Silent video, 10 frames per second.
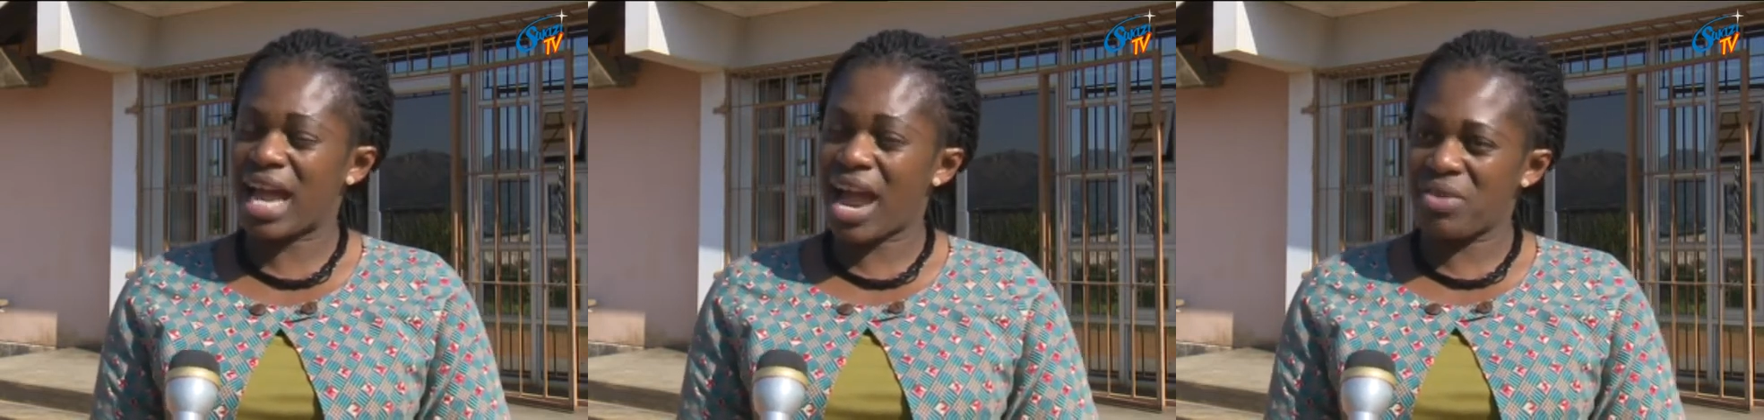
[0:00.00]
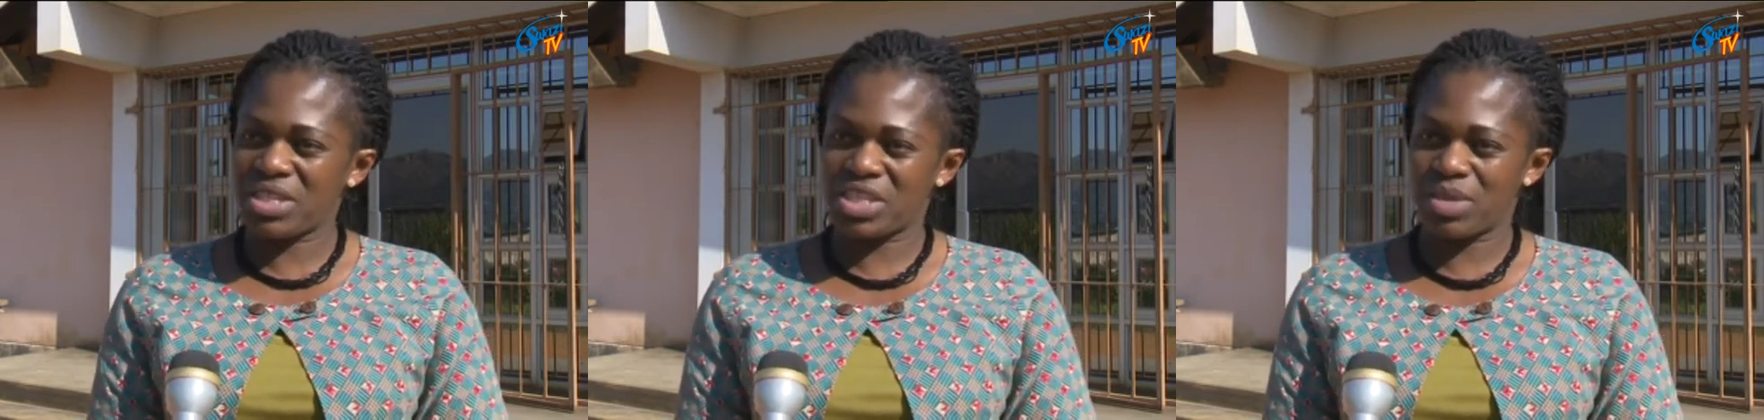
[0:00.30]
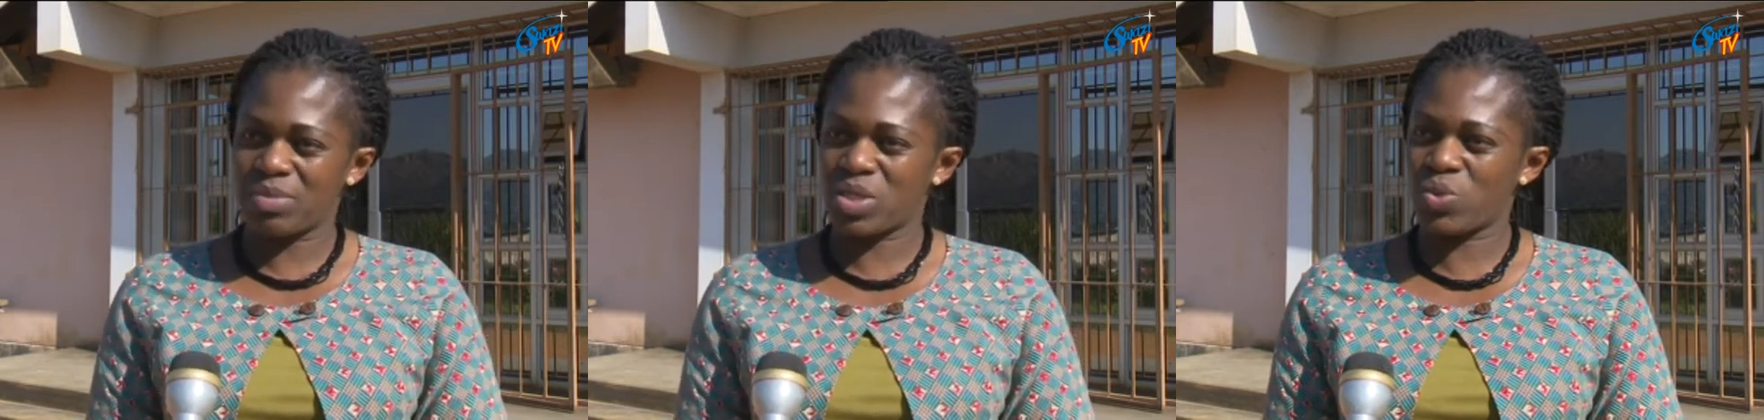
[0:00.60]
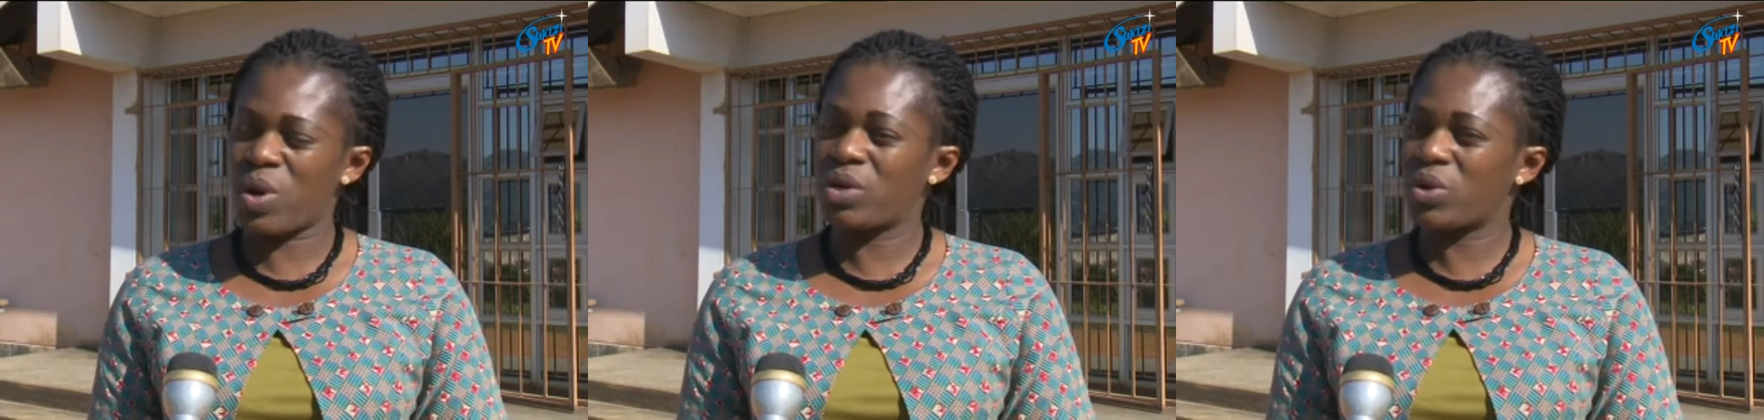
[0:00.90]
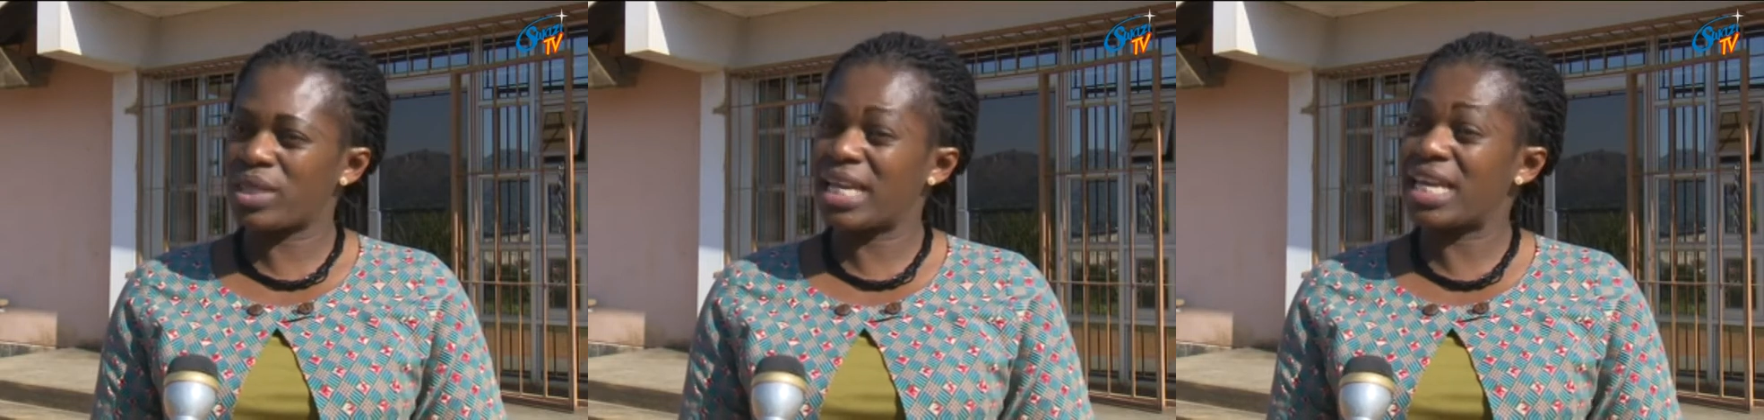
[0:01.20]
RHMs were
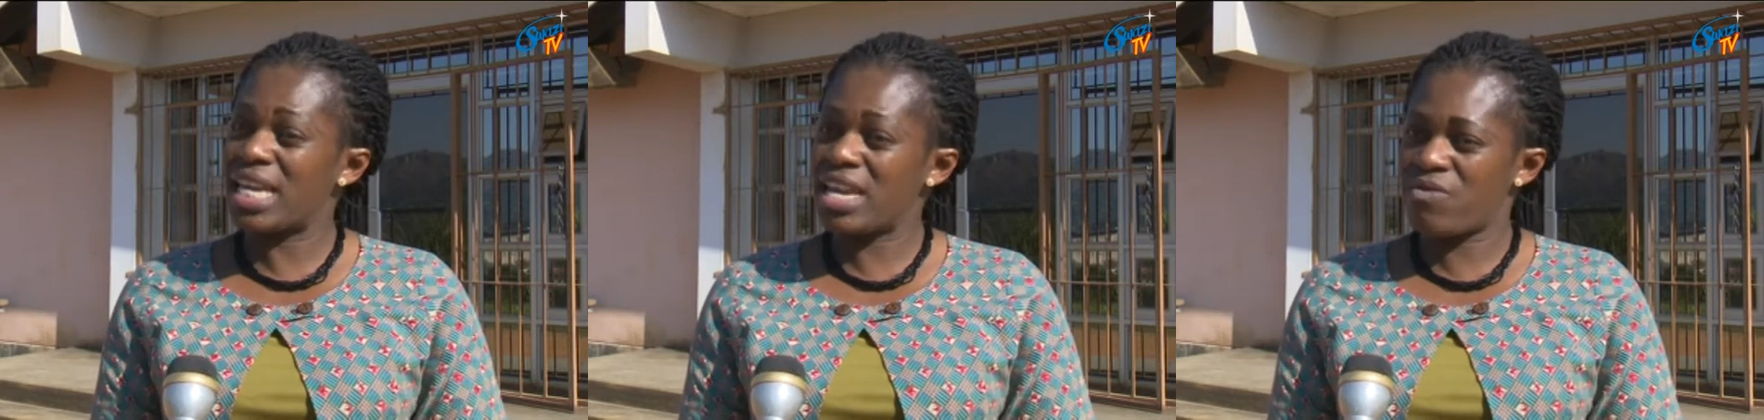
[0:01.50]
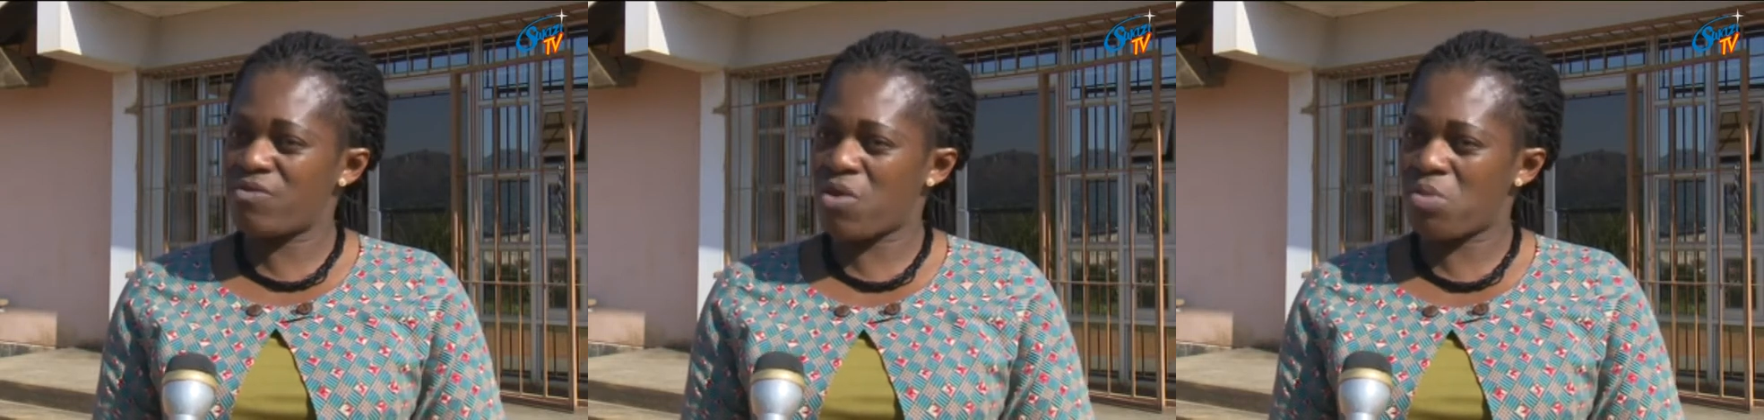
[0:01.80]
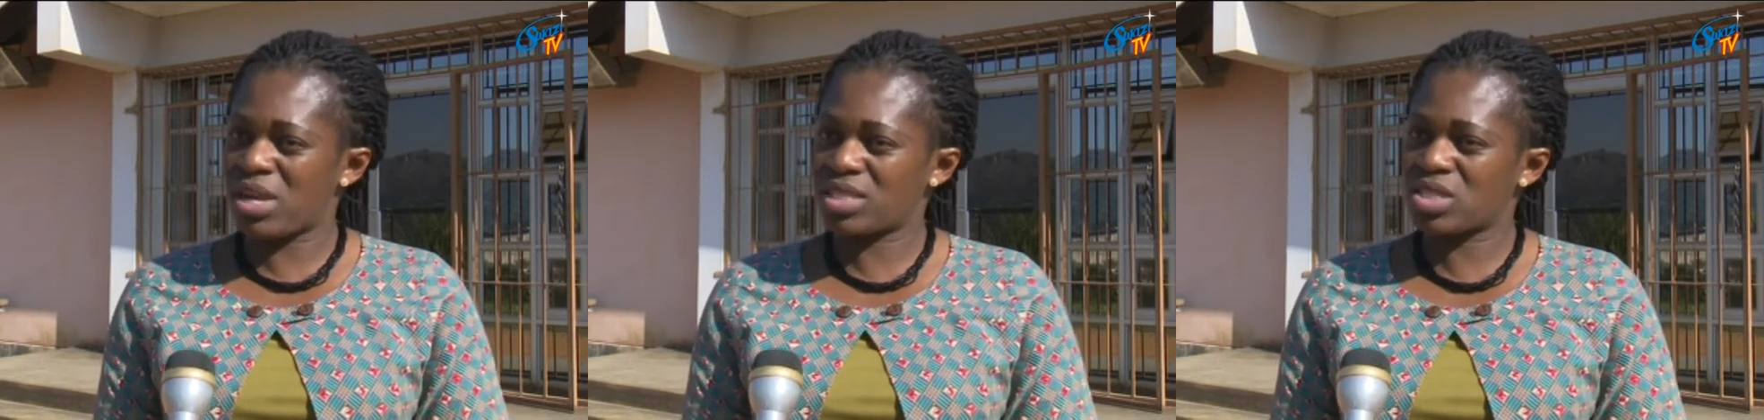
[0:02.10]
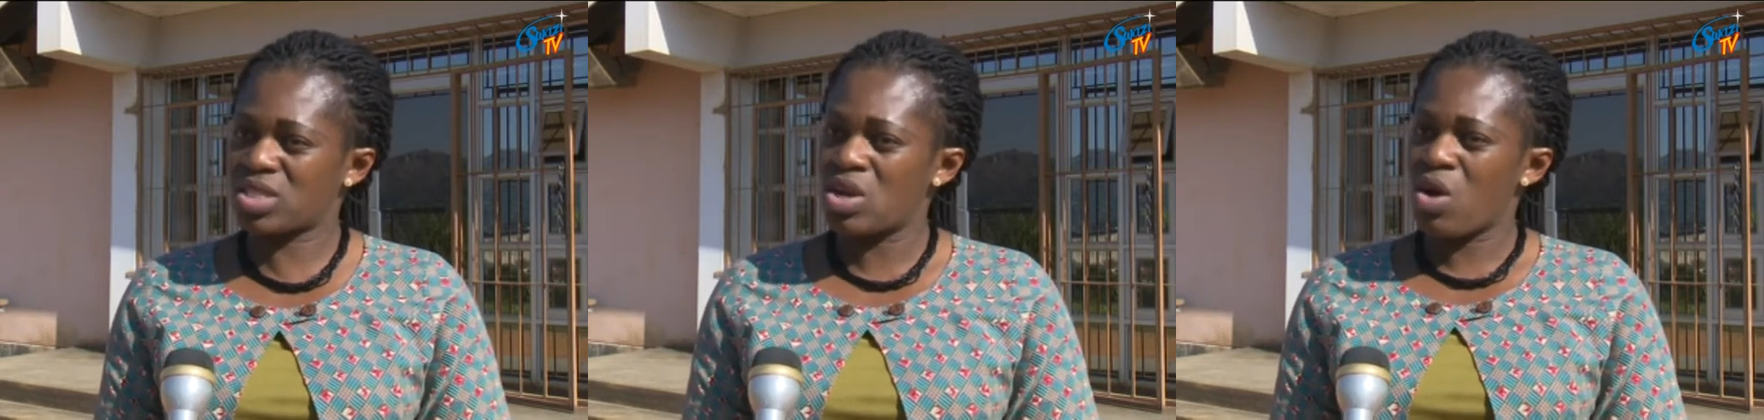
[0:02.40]
not the key informants